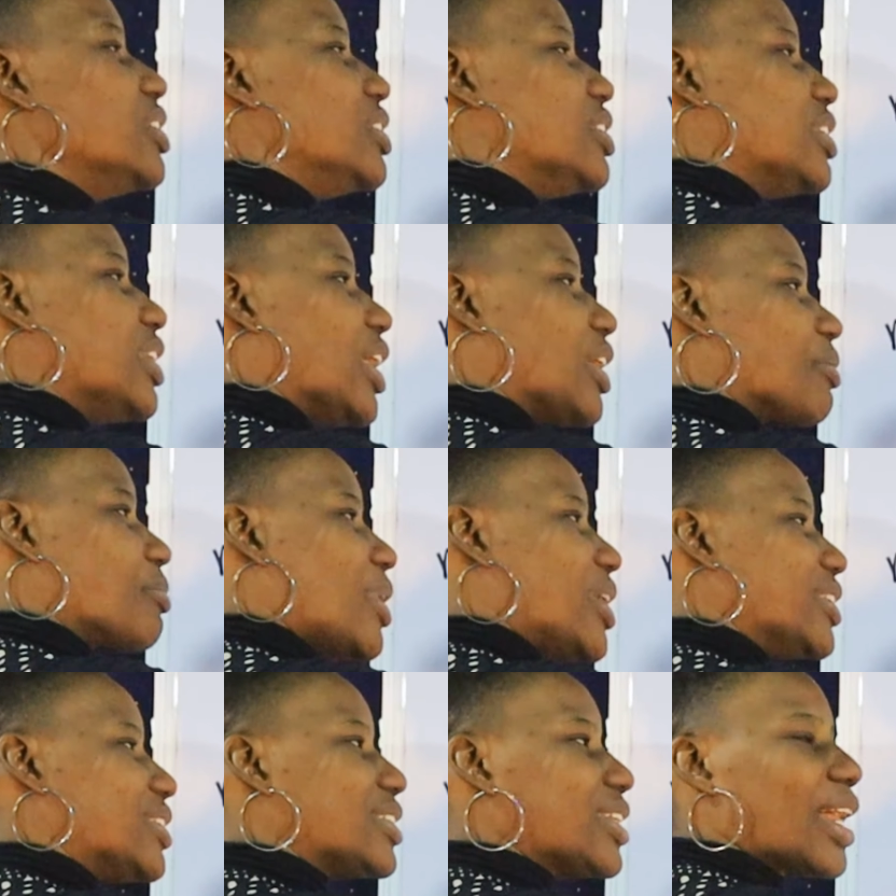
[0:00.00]
is like
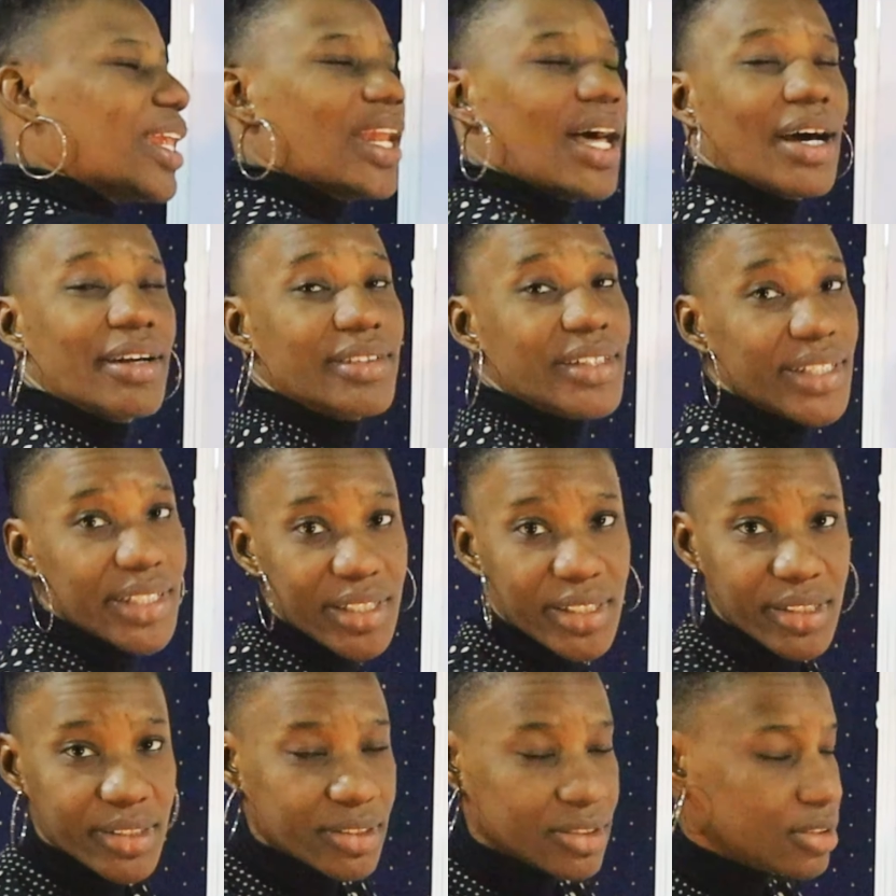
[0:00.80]
my
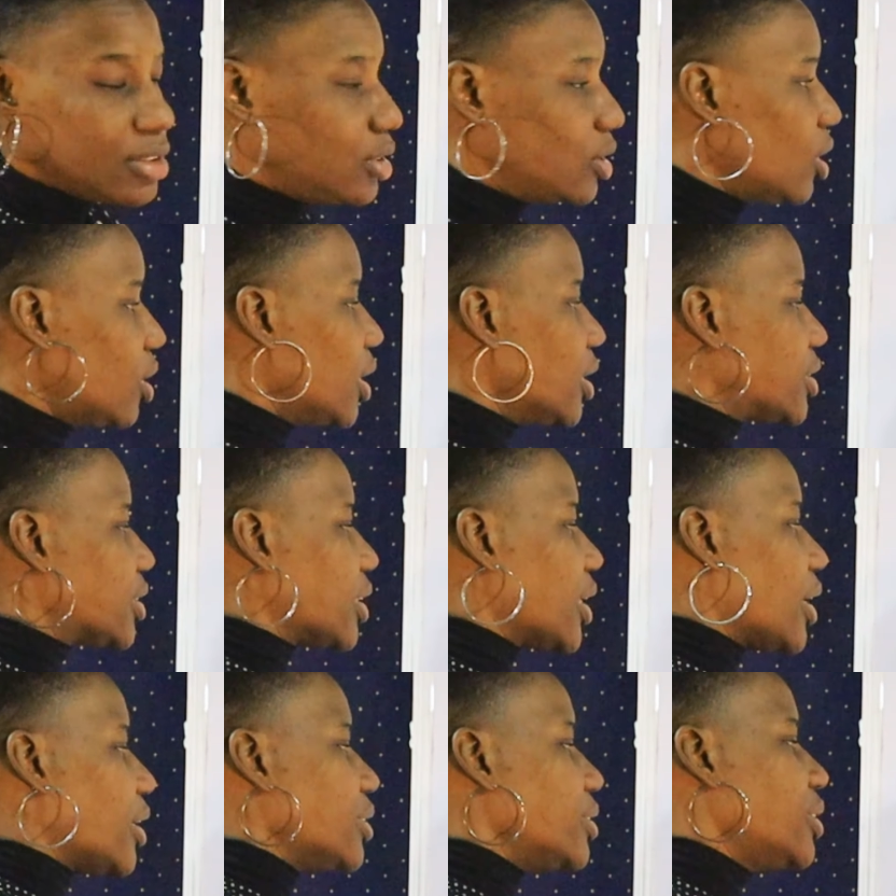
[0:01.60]
salary. Do you
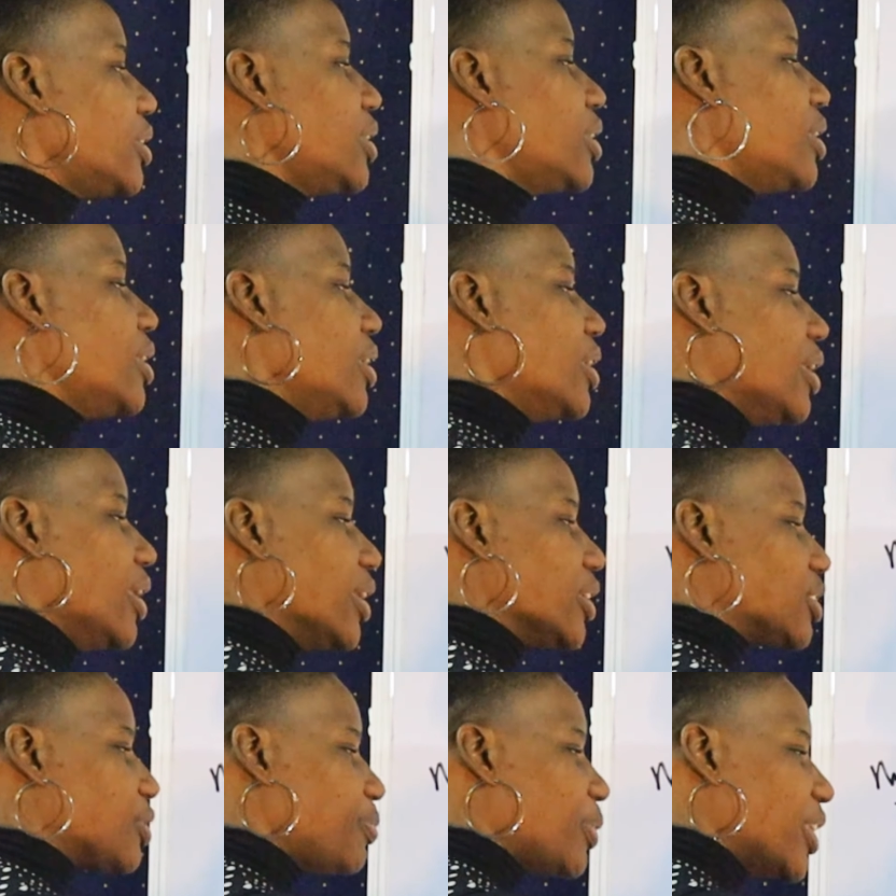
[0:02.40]
understand?
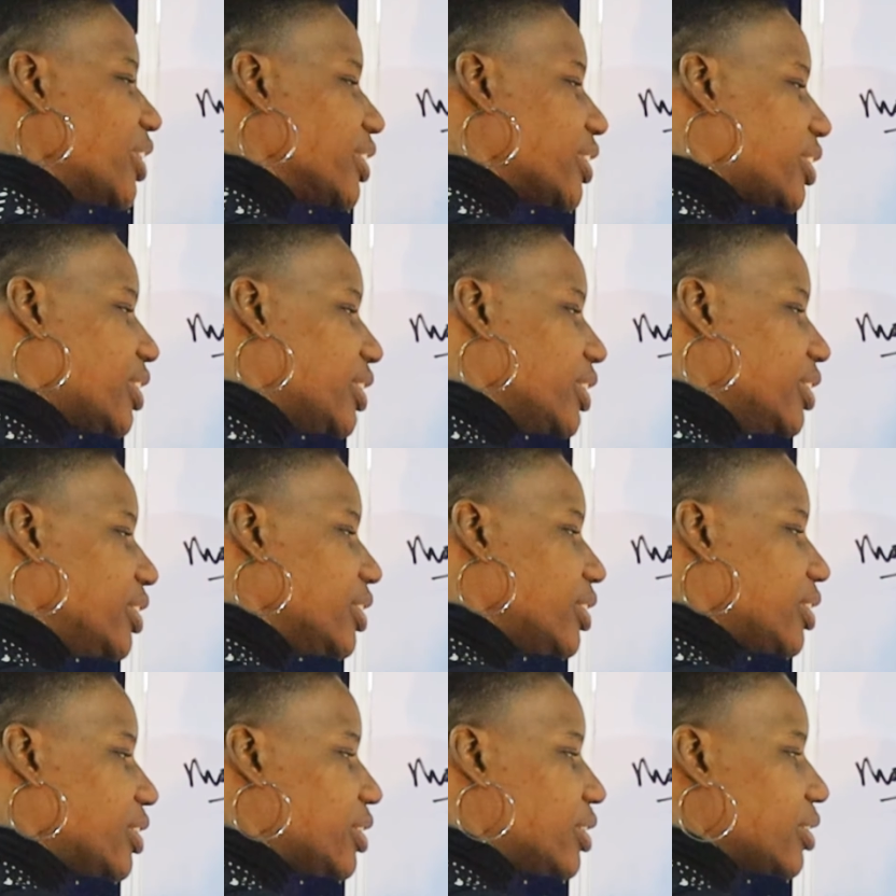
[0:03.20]

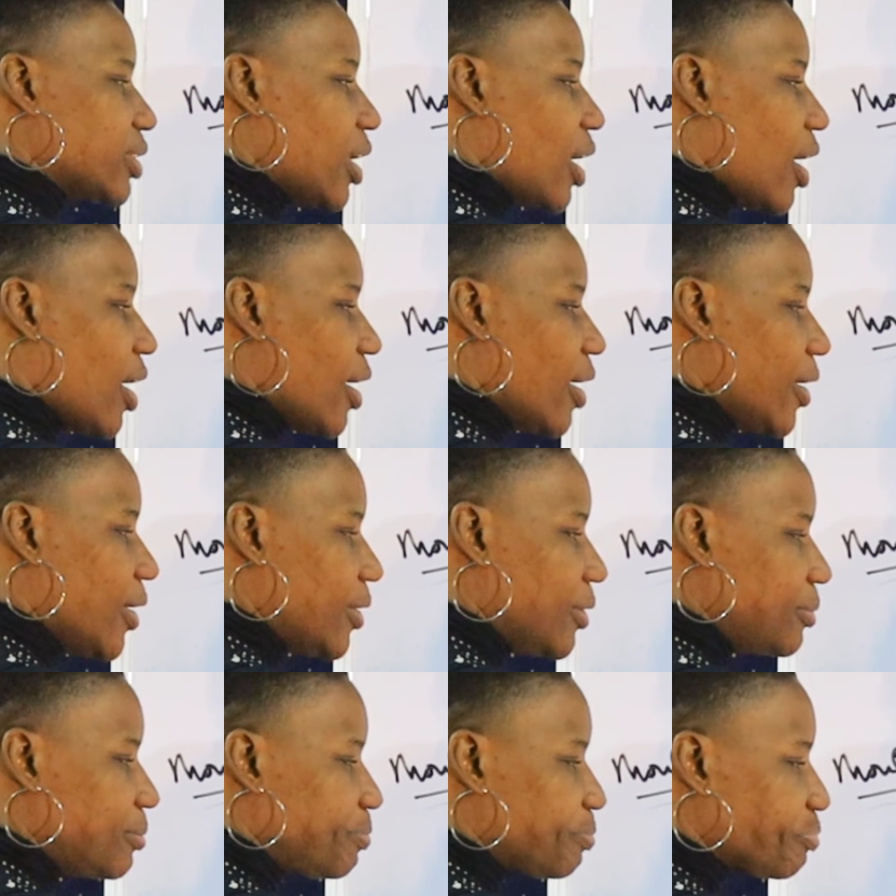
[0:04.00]
Expenses
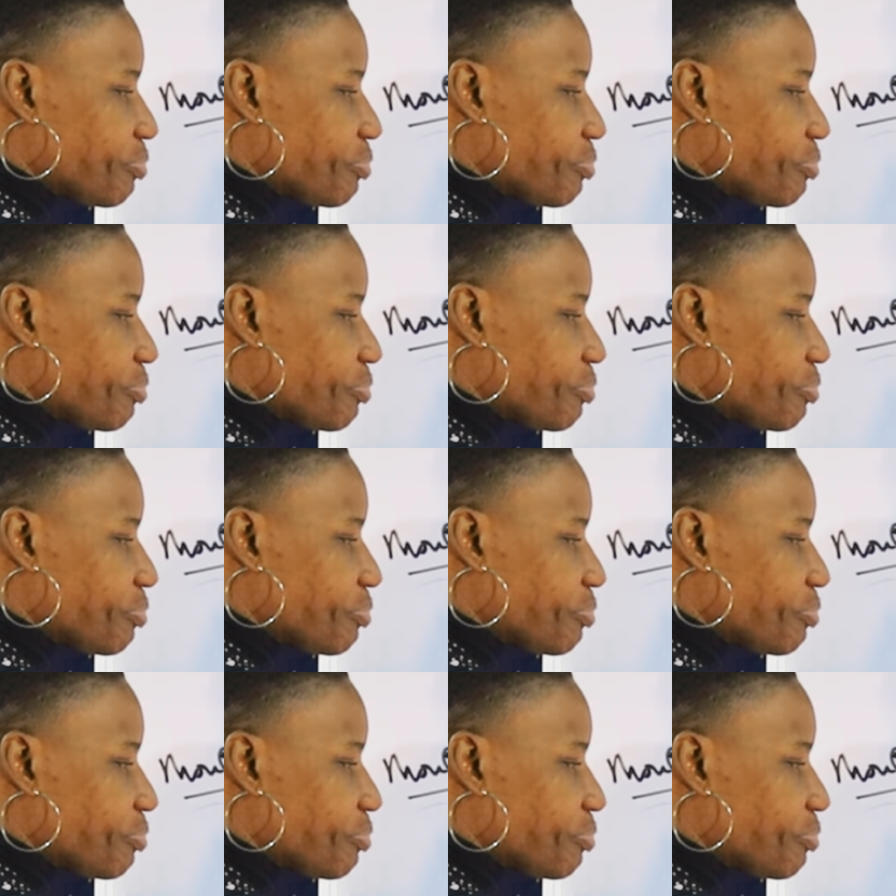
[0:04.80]
are,